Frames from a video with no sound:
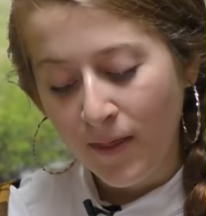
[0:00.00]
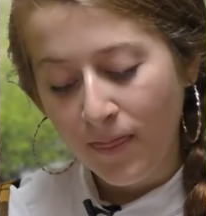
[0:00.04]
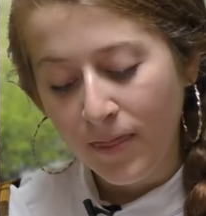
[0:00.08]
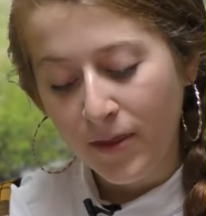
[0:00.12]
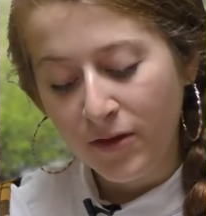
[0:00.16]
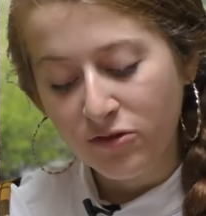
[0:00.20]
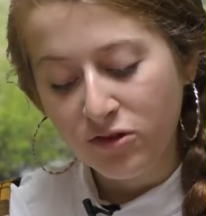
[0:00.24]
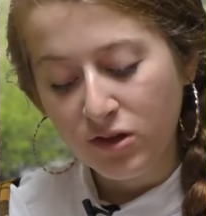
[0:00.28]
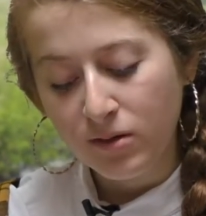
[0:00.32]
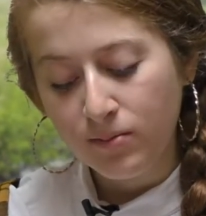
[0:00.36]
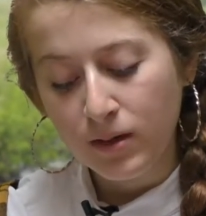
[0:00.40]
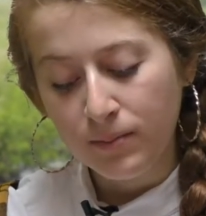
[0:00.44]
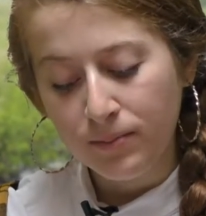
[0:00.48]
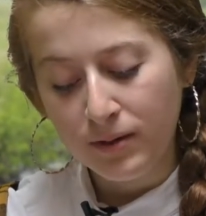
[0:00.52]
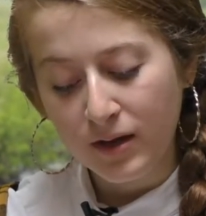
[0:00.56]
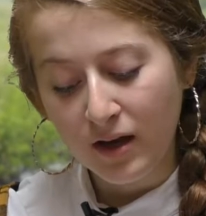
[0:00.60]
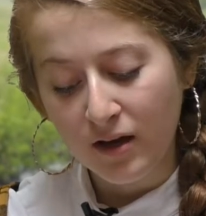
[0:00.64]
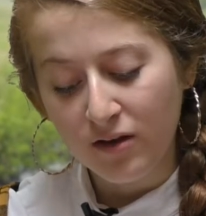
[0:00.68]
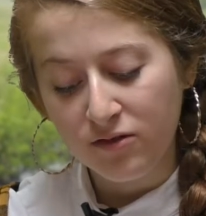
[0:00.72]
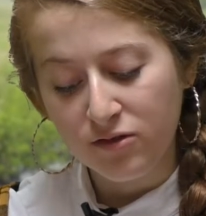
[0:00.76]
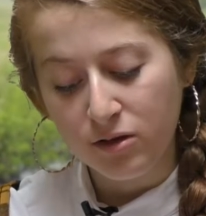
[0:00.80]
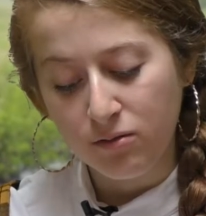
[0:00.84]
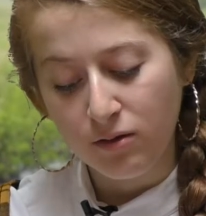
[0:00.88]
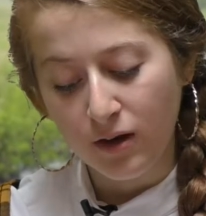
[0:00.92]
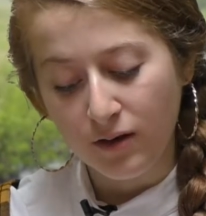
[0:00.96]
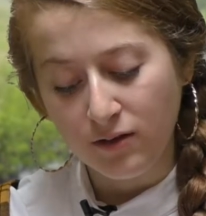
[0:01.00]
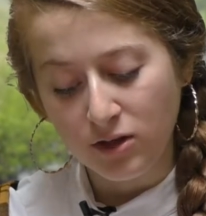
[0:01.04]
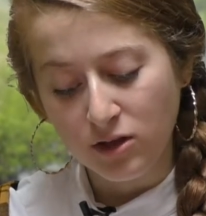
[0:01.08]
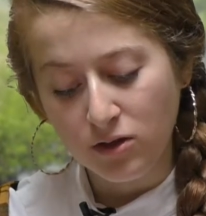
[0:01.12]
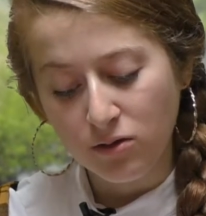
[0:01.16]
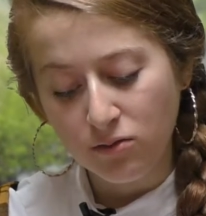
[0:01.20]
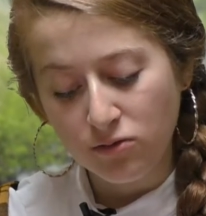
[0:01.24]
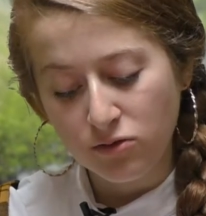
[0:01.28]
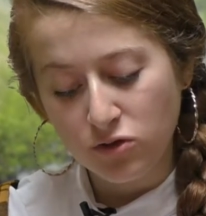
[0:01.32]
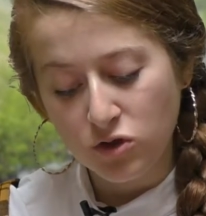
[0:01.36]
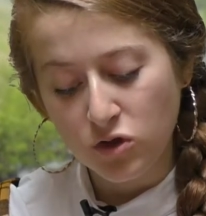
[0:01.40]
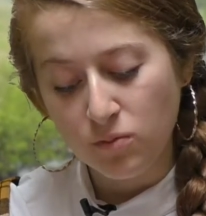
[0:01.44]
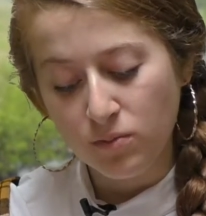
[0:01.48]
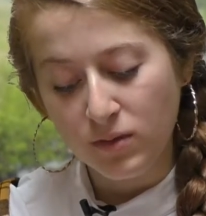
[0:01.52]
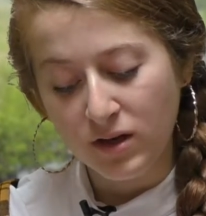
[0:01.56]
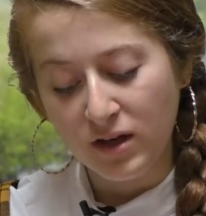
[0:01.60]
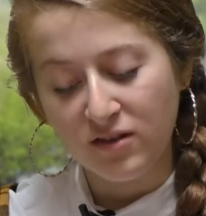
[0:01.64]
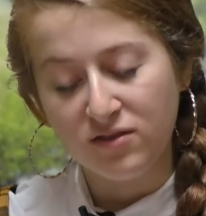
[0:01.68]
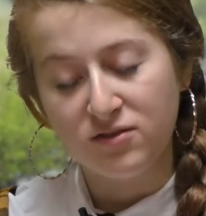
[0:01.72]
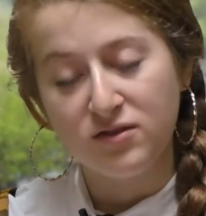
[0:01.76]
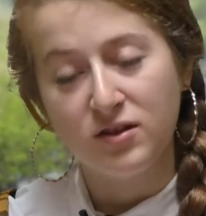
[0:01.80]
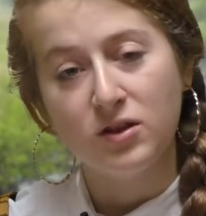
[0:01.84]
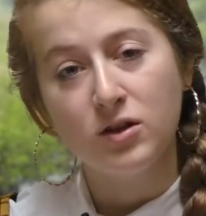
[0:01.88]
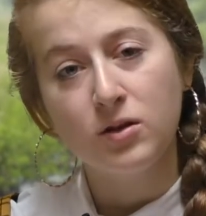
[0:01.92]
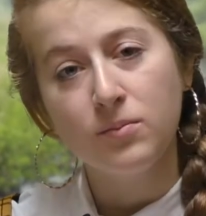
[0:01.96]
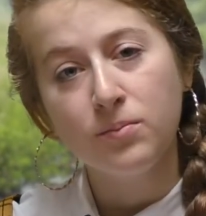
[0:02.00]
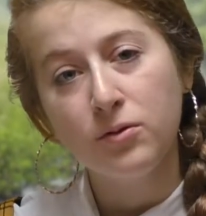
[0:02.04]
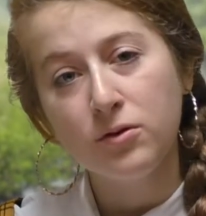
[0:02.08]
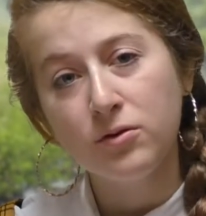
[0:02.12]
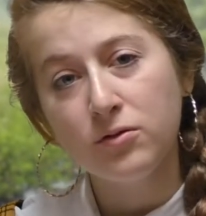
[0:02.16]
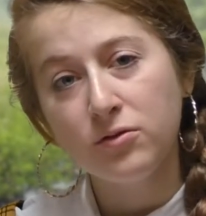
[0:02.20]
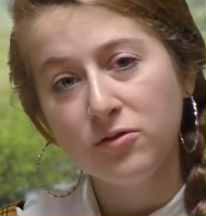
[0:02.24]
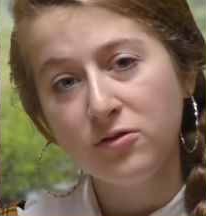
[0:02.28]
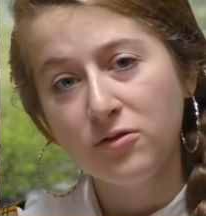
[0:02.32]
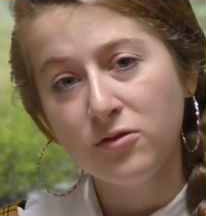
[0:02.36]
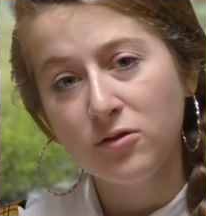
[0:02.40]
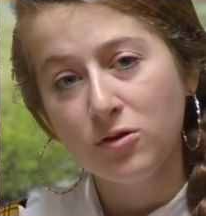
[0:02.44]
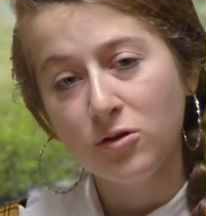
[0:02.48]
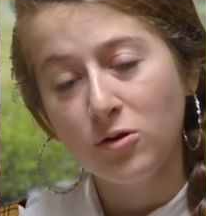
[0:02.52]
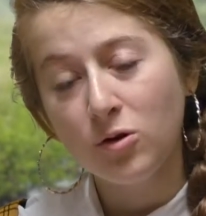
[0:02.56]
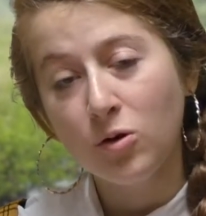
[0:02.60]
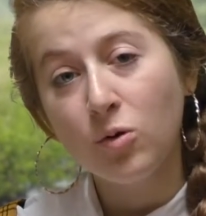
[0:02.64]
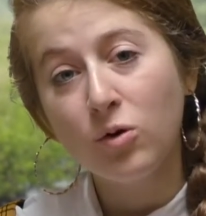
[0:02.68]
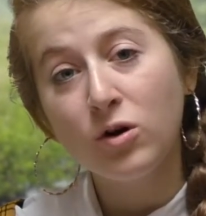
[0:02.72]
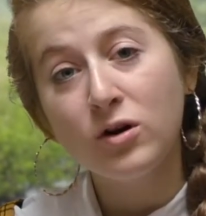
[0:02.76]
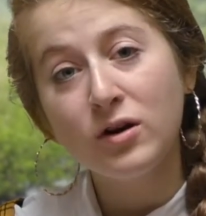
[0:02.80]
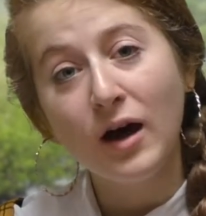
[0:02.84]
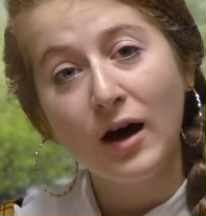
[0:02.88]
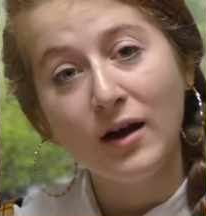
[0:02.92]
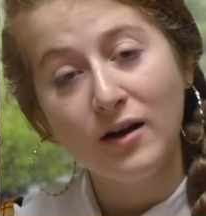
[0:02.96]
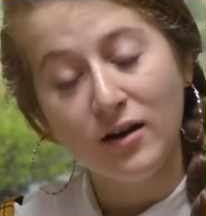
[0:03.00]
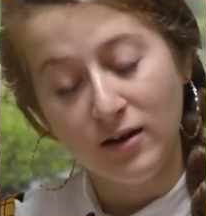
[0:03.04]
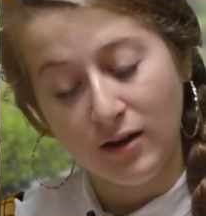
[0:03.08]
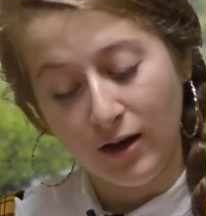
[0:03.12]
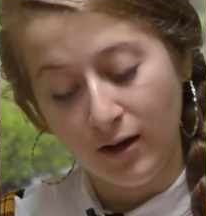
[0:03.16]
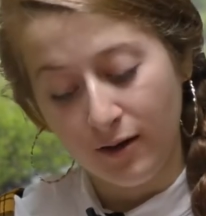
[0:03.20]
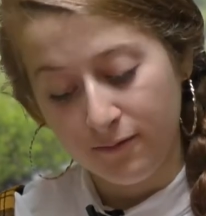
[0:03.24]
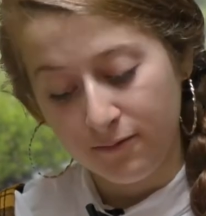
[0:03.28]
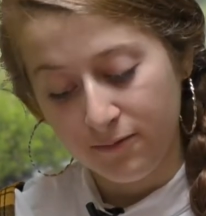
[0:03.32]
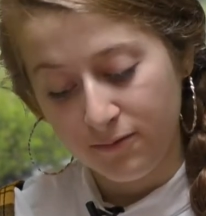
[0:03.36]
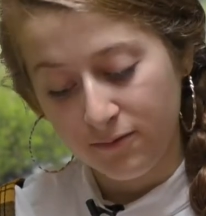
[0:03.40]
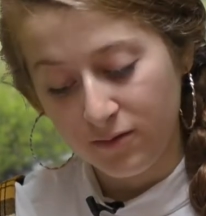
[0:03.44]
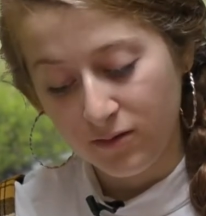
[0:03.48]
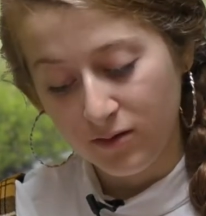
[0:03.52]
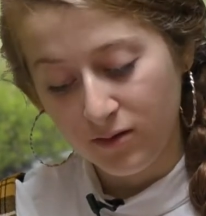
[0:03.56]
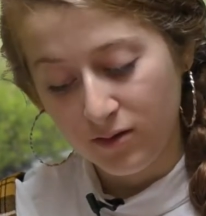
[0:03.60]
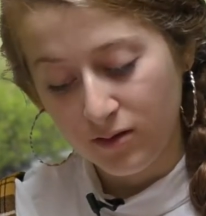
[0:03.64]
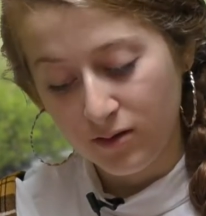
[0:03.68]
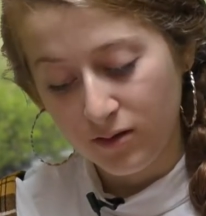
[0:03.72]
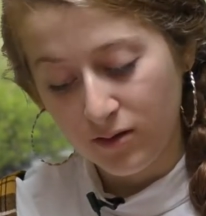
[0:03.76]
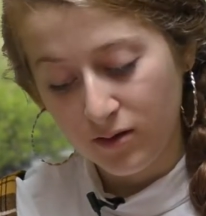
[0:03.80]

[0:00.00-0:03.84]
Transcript: This could be because you used too many syllables or not enough.